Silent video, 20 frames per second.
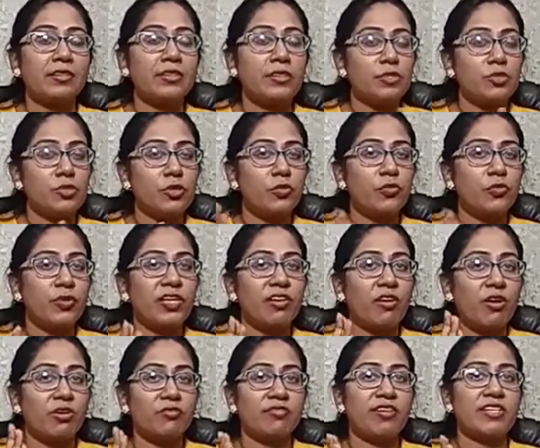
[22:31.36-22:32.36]
so we
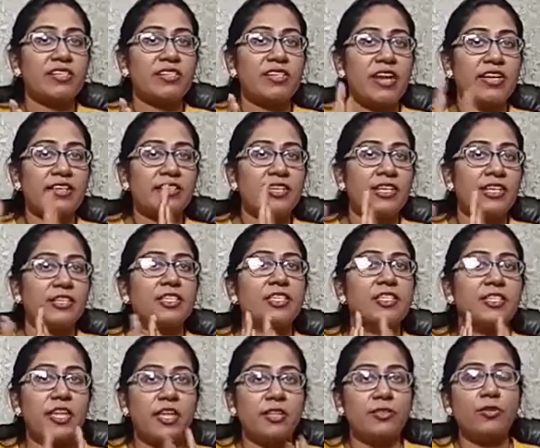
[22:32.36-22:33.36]
always write
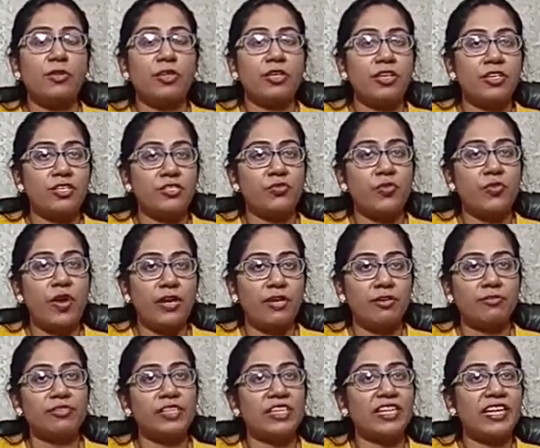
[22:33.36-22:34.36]
Sachin Tendulkar is one
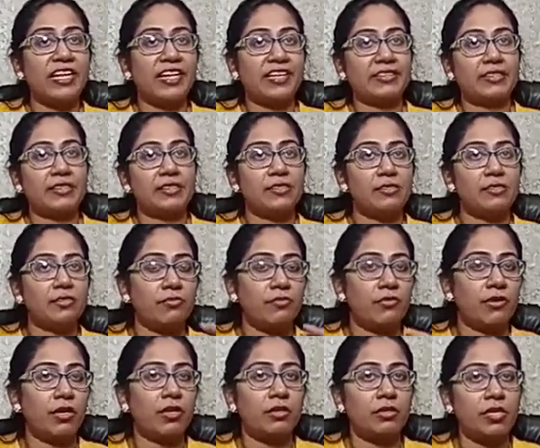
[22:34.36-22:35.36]
of the greatest,
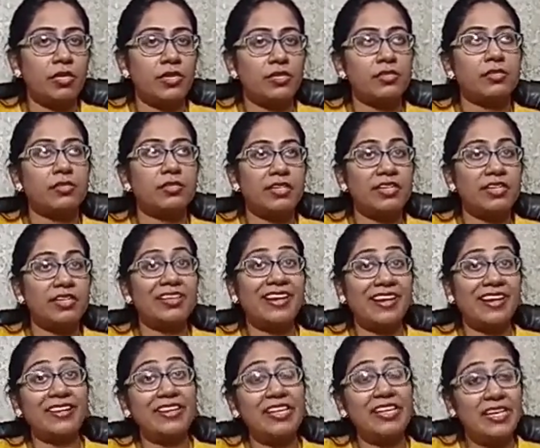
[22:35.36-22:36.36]
is
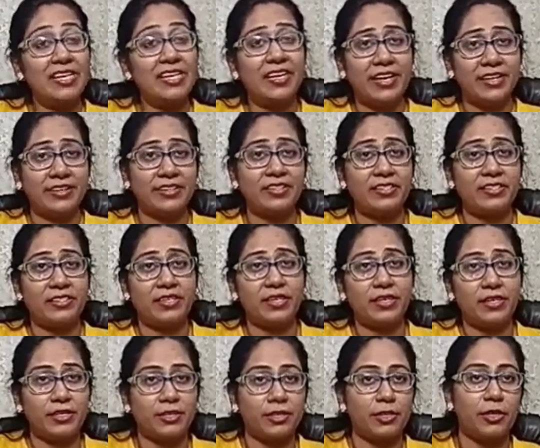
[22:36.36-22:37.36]
the greatest
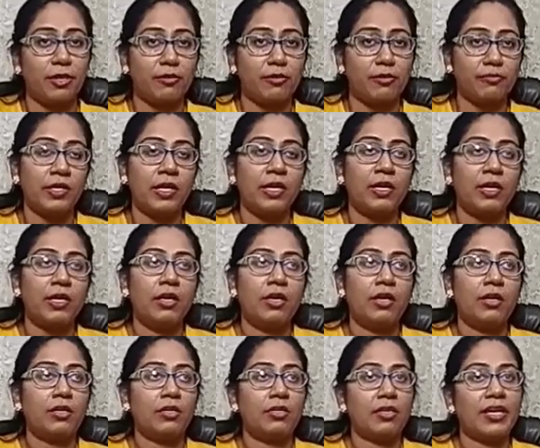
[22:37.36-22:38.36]
cricketer of
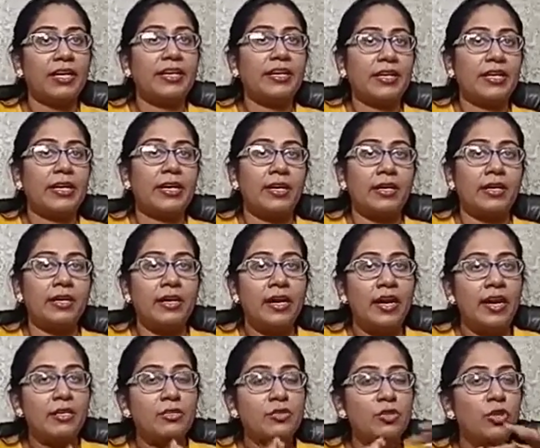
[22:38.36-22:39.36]
India.
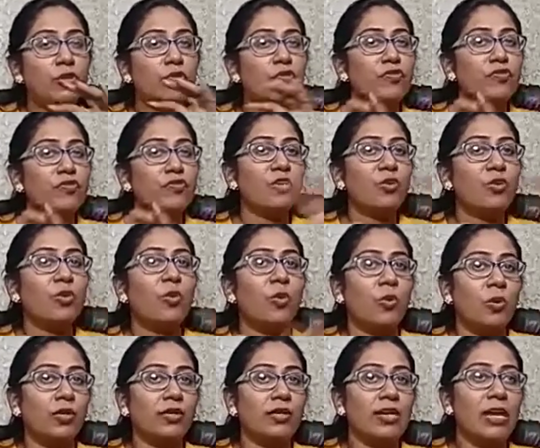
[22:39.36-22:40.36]
So we
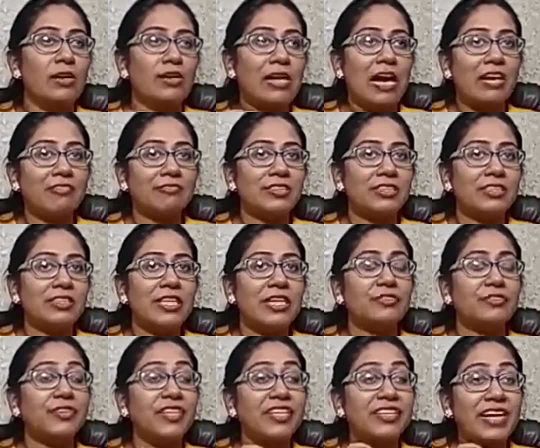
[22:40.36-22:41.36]
know. Now after
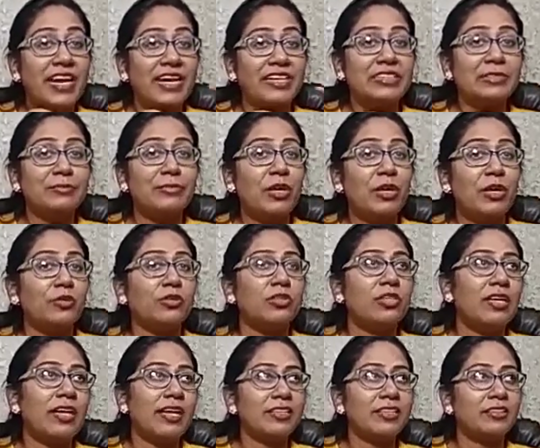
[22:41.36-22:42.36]
that we write about
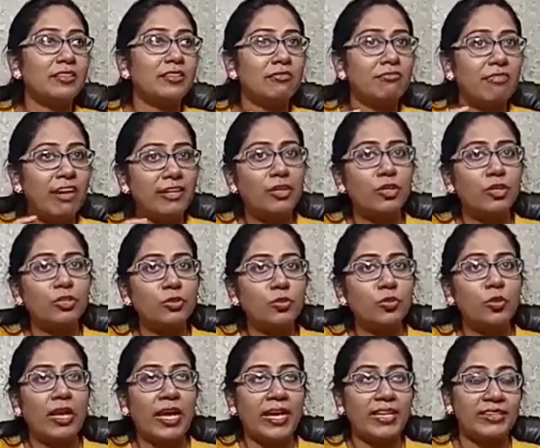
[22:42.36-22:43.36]
like 1 or 2
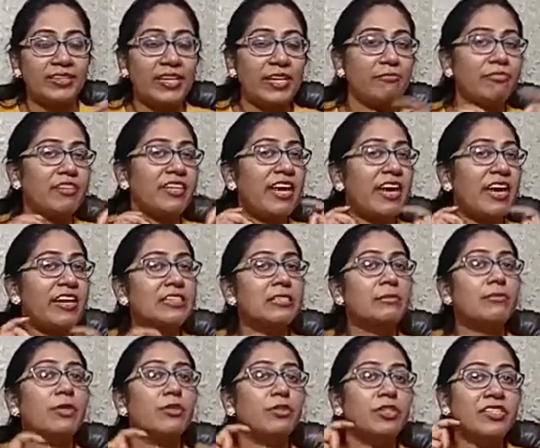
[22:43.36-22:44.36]
lines. Then we write
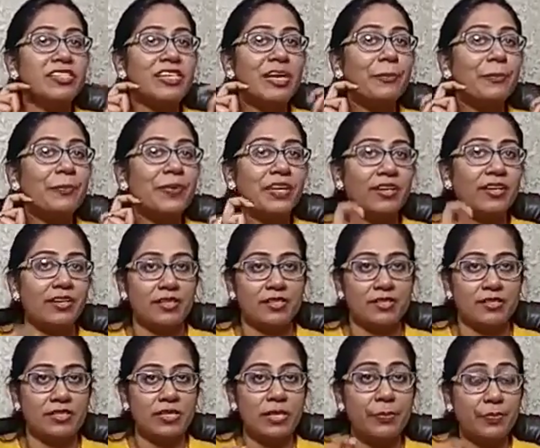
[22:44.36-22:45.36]
about his
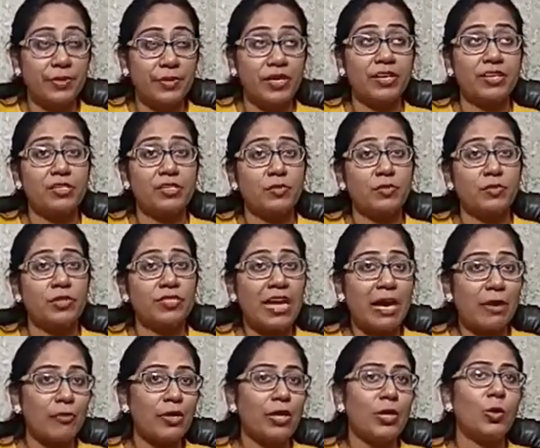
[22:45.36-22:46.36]
appearance. Appearance means
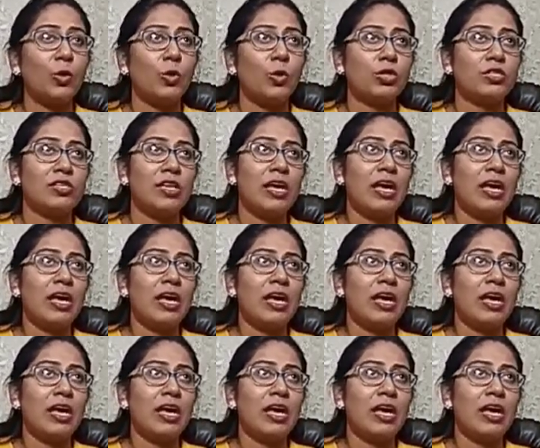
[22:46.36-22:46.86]
how he looks.